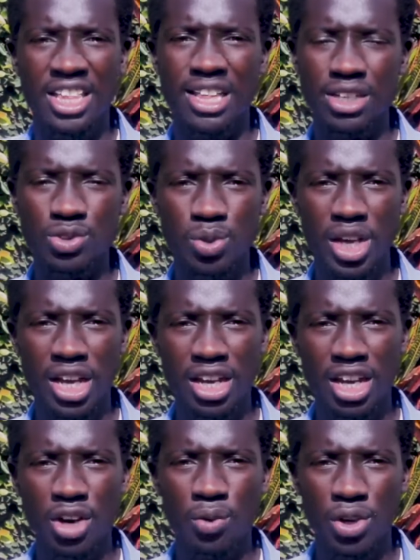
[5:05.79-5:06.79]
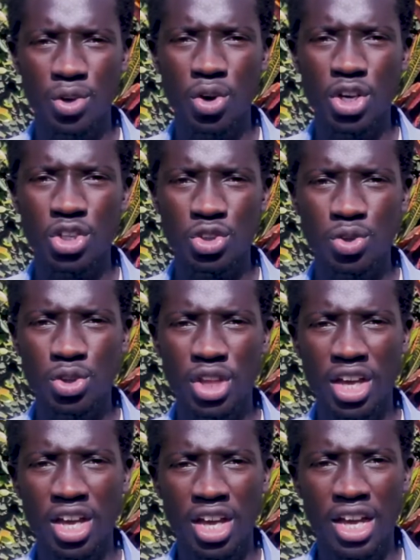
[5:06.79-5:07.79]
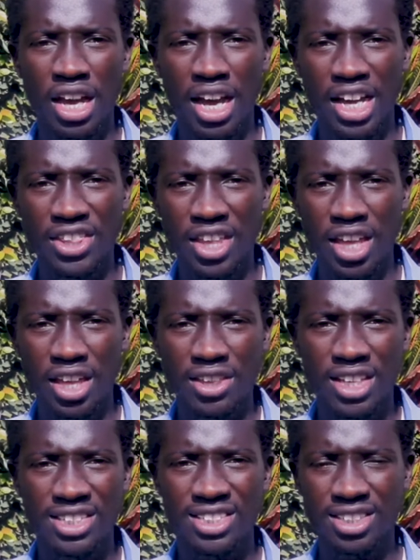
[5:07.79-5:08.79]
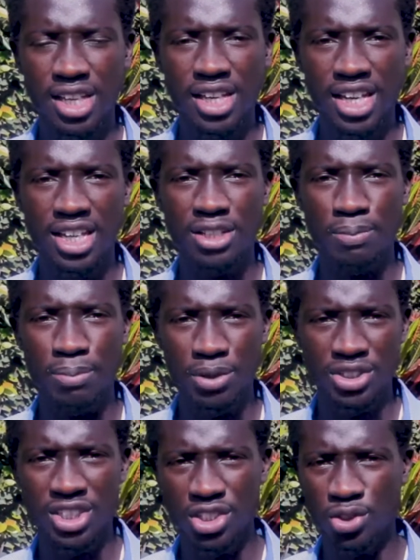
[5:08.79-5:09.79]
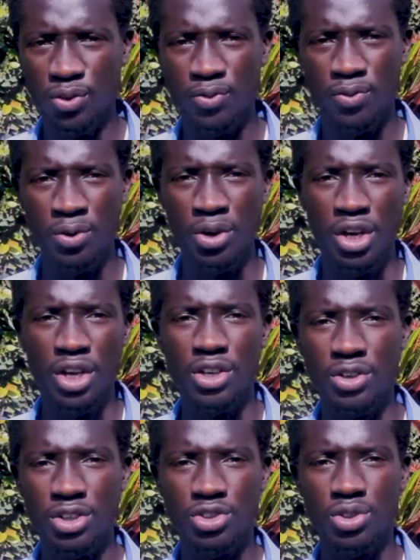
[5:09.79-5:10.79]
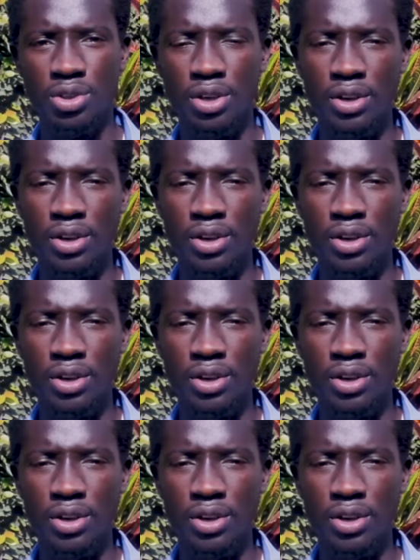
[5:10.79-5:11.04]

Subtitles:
That's where now we go into the the second process of this